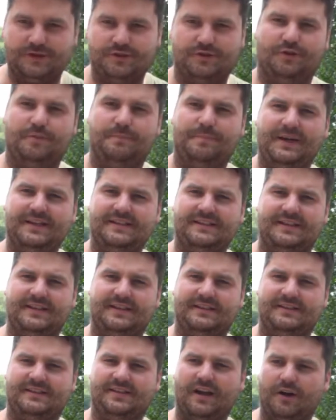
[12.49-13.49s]
So
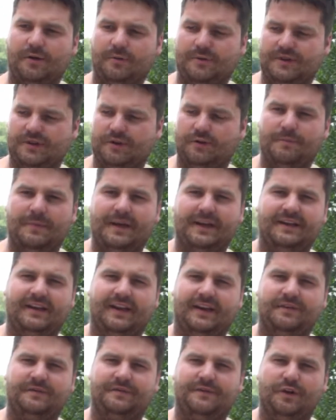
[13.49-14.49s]
basically start with your main
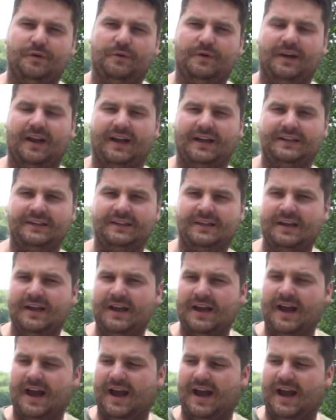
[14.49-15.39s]
line, floater line.